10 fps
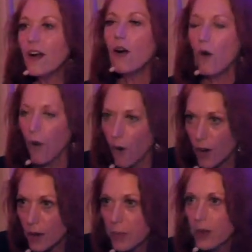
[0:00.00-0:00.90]

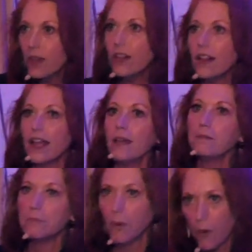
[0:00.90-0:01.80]
horrible
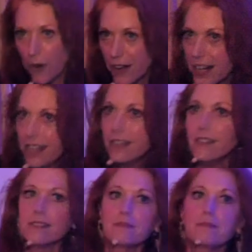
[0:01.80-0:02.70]
and
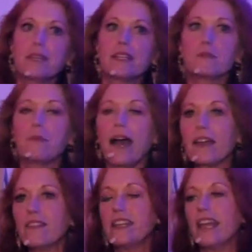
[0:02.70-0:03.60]
boring because back
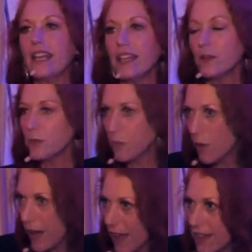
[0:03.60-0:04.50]
in the day it
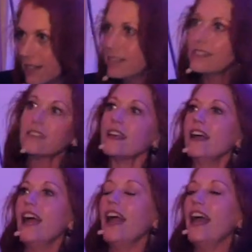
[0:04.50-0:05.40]
was.
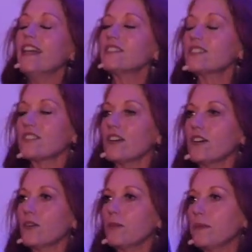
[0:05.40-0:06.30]
And
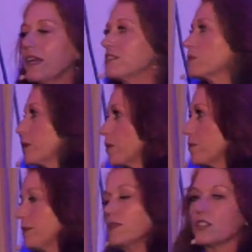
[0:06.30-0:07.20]
so, because we were
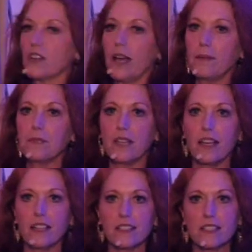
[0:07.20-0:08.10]
bootstrapped,
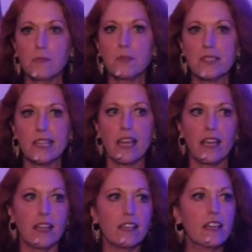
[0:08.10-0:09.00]
as Tim was
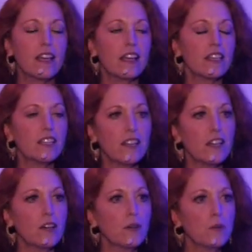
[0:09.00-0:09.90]
saying, you
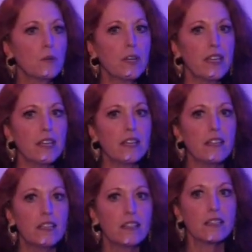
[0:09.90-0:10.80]
know, we